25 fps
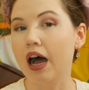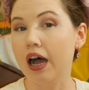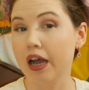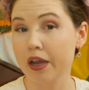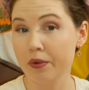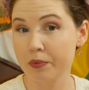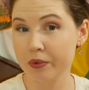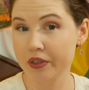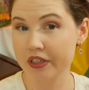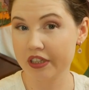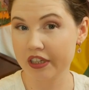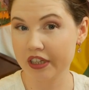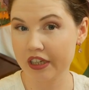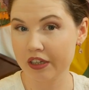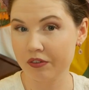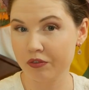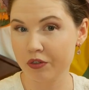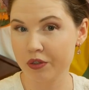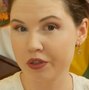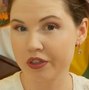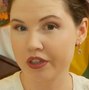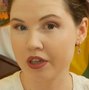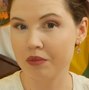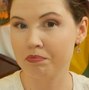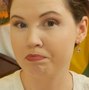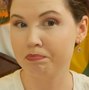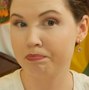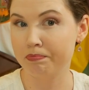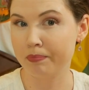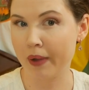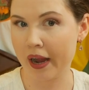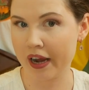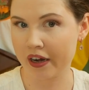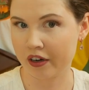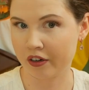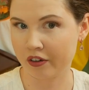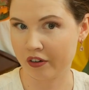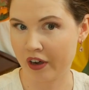I want to give you some
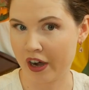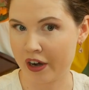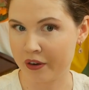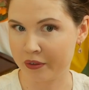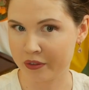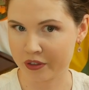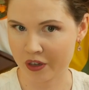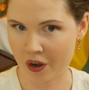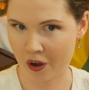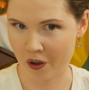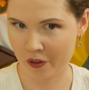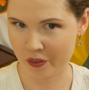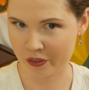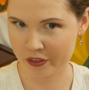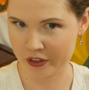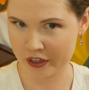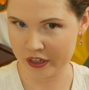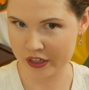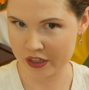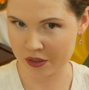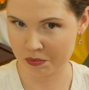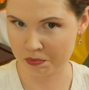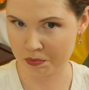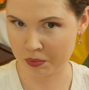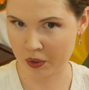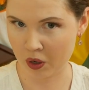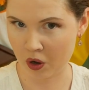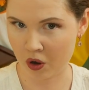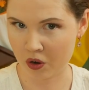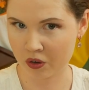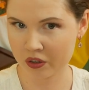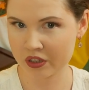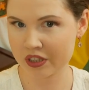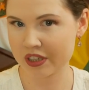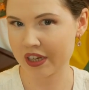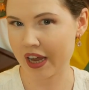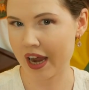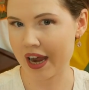background on these
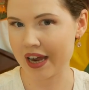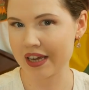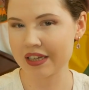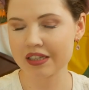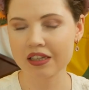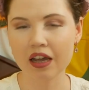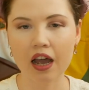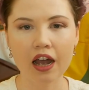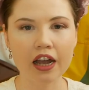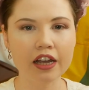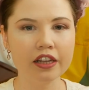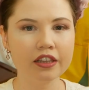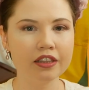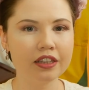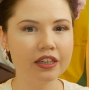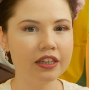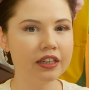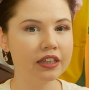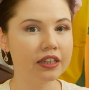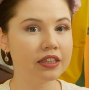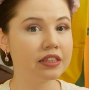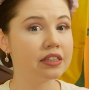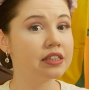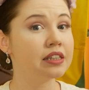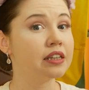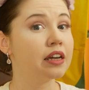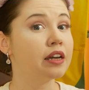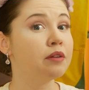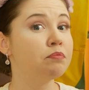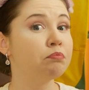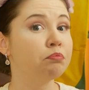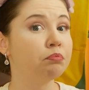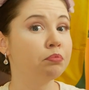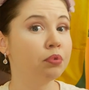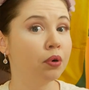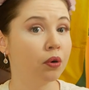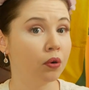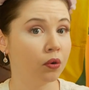blocks, as I think it's
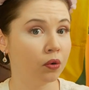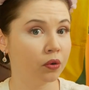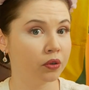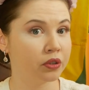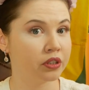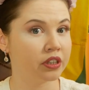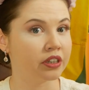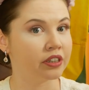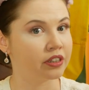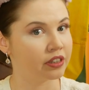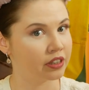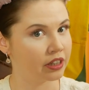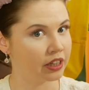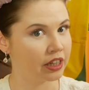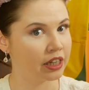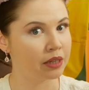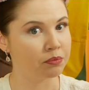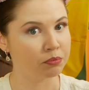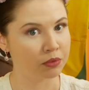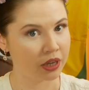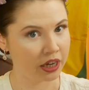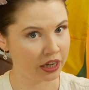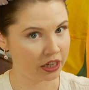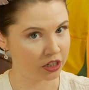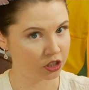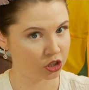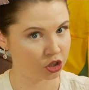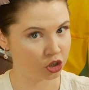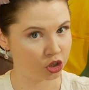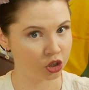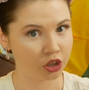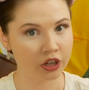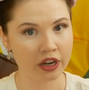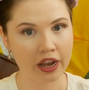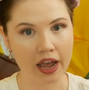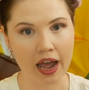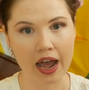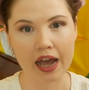important to keep the
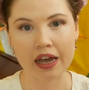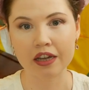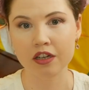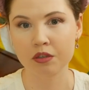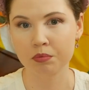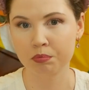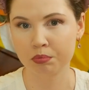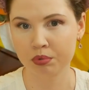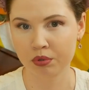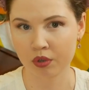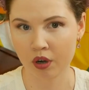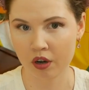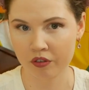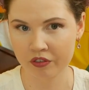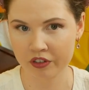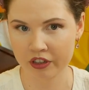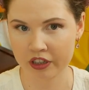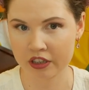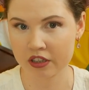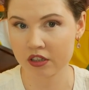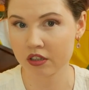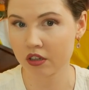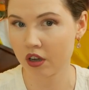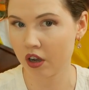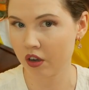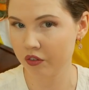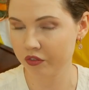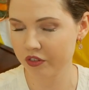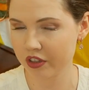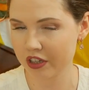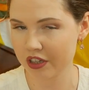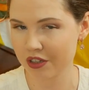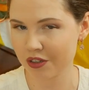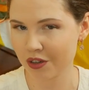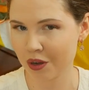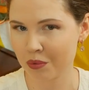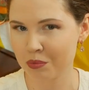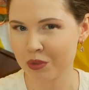history and provenance of
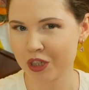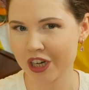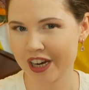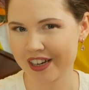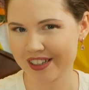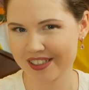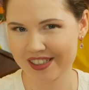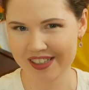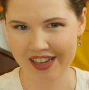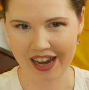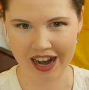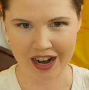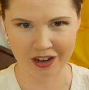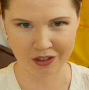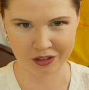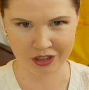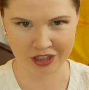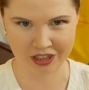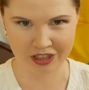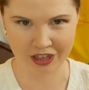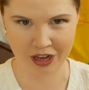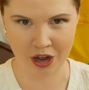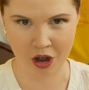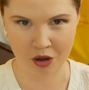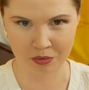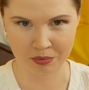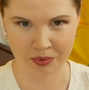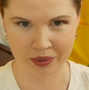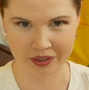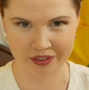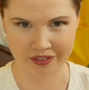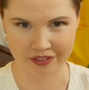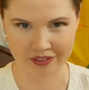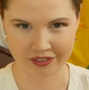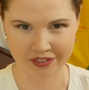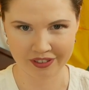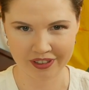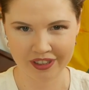these objects out in the
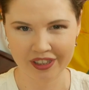open.